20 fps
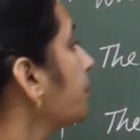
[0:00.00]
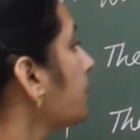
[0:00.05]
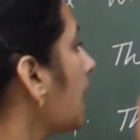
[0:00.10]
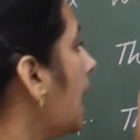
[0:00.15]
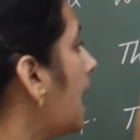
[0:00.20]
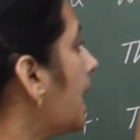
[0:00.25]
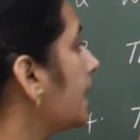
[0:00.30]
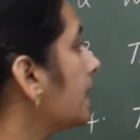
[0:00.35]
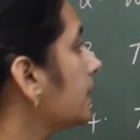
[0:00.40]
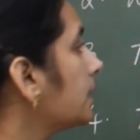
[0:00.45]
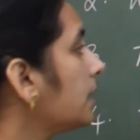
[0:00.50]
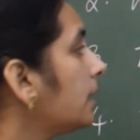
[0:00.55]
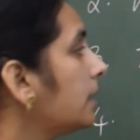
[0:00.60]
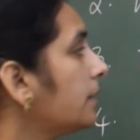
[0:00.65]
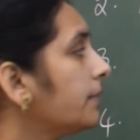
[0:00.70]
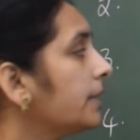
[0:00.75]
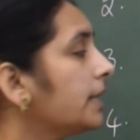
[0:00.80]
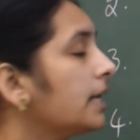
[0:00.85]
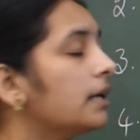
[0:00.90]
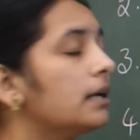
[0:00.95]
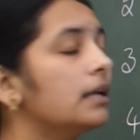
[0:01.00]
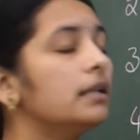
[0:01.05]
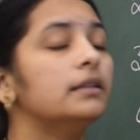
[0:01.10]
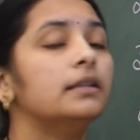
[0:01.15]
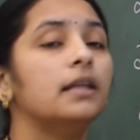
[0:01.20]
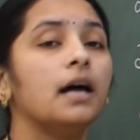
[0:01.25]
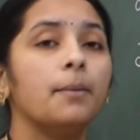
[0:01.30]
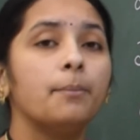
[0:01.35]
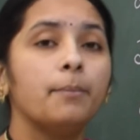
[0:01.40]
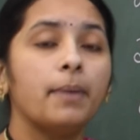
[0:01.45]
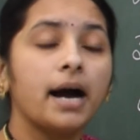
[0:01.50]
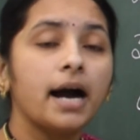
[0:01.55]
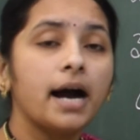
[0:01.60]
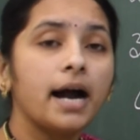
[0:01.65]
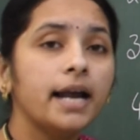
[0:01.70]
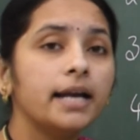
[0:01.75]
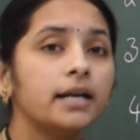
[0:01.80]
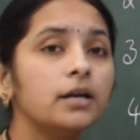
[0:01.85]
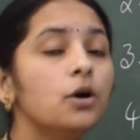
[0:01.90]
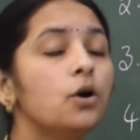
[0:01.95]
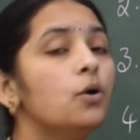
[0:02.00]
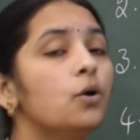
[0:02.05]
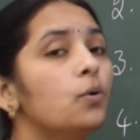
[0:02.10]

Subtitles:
And third one, Anna,